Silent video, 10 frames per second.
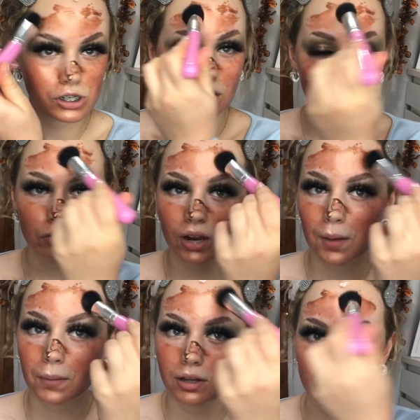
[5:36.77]
I feel like
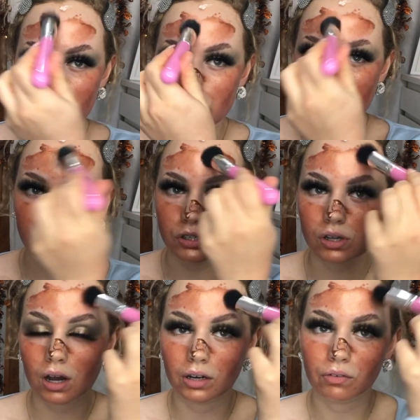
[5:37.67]
most brushes just
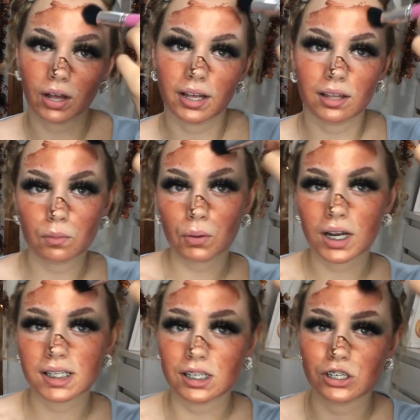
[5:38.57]
kind of like either press
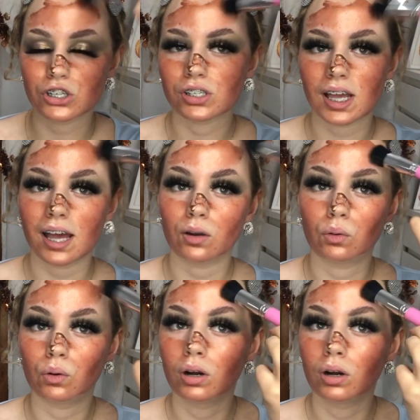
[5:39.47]
into your skin or